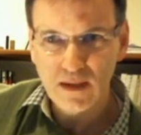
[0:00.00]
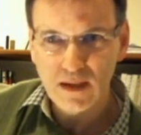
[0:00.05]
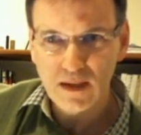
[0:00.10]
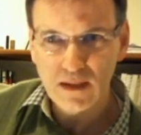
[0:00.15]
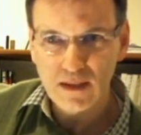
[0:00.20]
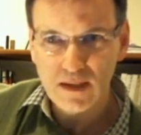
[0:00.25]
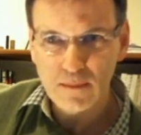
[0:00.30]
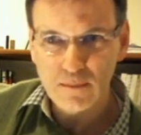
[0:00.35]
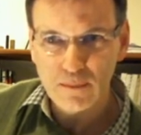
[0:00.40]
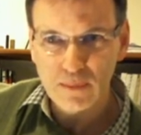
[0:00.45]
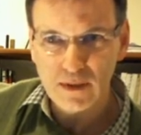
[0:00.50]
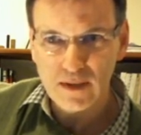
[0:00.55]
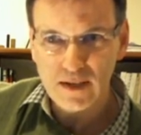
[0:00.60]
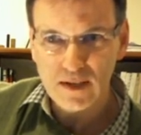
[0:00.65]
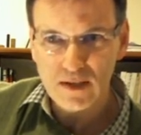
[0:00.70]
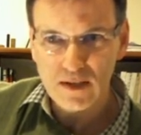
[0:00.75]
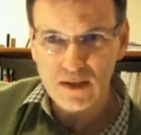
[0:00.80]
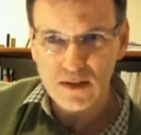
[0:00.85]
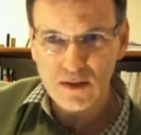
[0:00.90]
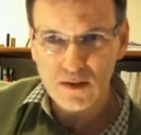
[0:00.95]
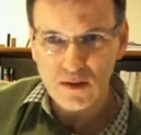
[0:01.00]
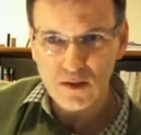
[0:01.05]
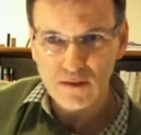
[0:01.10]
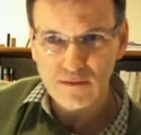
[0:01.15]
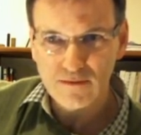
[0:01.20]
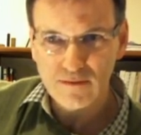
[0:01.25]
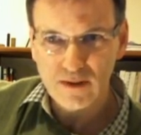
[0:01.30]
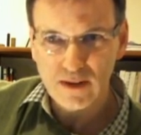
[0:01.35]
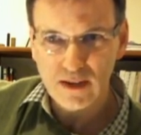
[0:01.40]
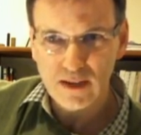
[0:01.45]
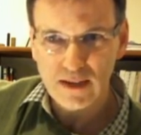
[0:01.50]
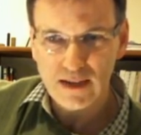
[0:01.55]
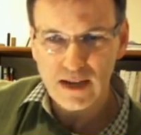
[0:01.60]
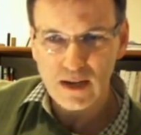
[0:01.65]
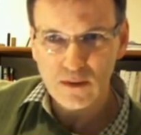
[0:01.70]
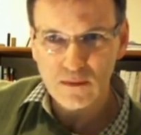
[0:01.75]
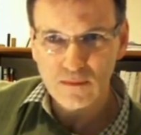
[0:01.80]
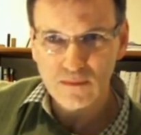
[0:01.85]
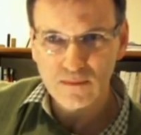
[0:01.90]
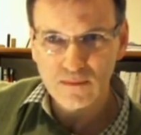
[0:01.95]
and then place the 3rd finger down.